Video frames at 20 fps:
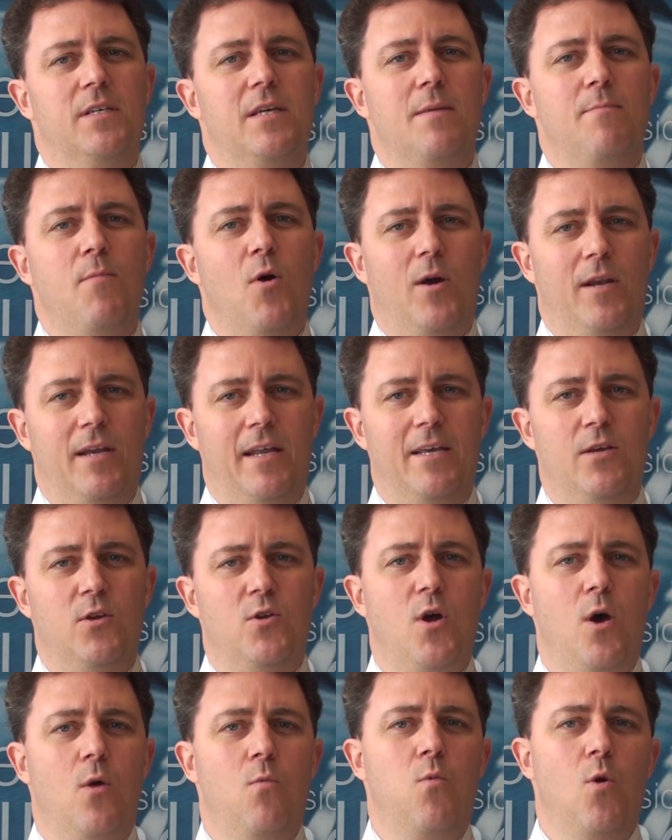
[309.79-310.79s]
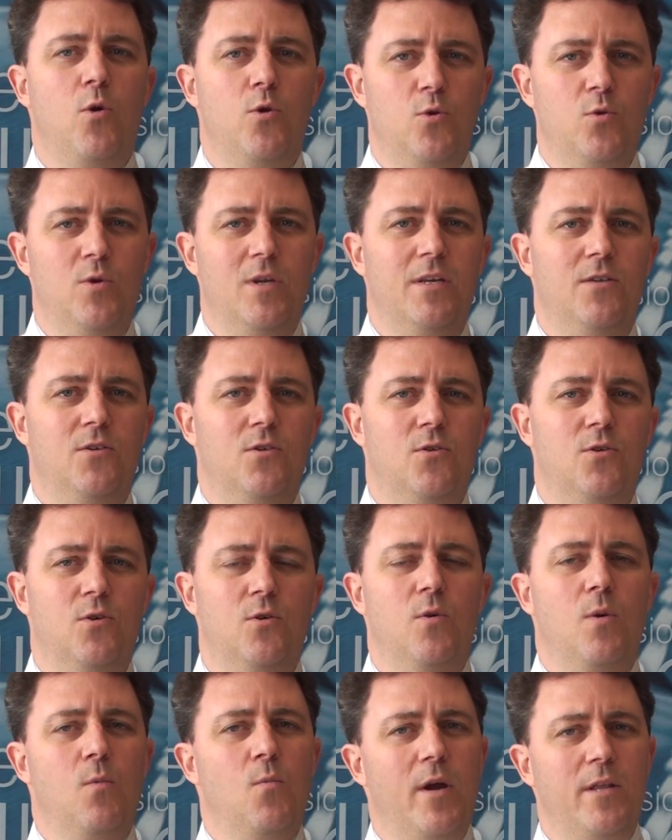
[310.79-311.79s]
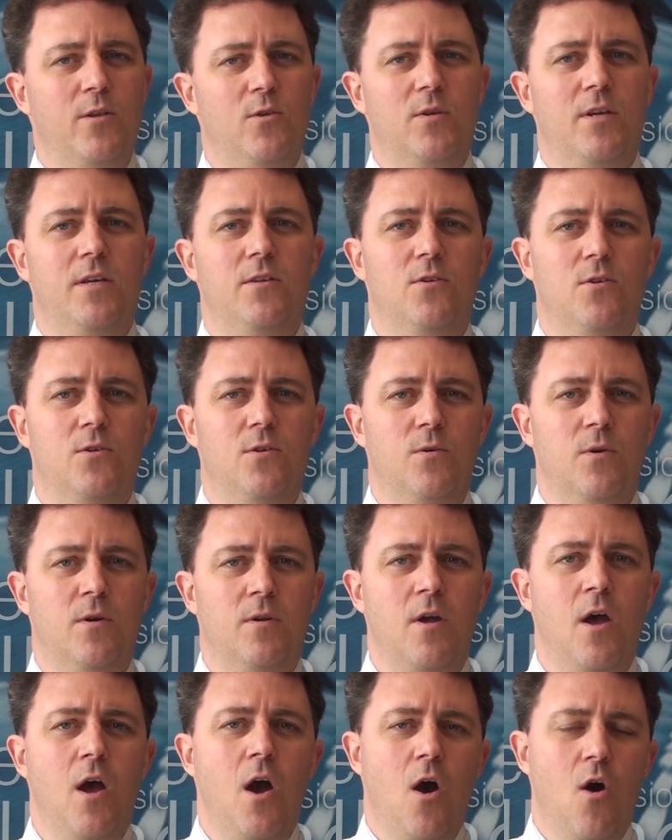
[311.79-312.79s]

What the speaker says: He might let you know what you need to do and when you need to do it.